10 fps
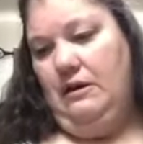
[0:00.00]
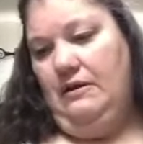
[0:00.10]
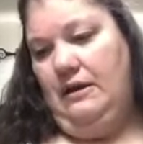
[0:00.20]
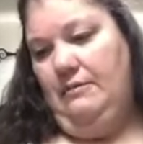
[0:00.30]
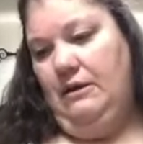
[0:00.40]

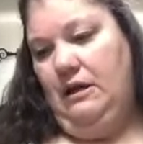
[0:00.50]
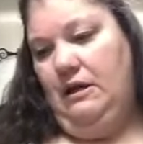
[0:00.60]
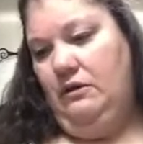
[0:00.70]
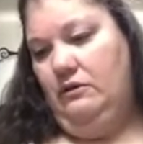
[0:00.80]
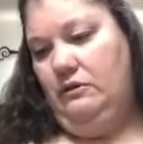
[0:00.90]
And then I'm going to
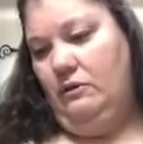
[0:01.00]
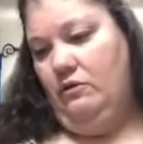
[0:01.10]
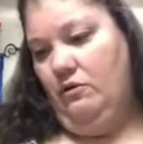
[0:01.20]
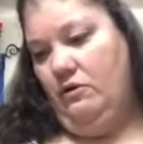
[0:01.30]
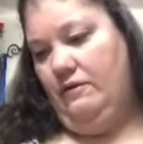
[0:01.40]
use a
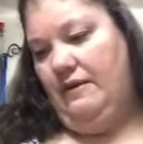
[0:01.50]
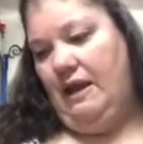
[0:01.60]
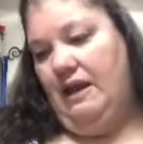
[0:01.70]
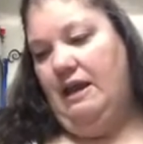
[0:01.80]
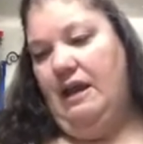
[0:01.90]
corner of
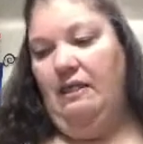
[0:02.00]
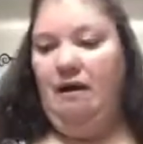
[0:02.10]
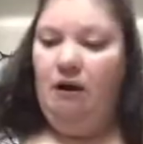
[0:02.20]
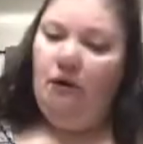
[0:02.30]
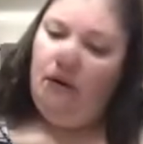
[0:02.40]
that
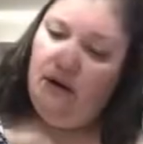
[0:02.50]
yellow.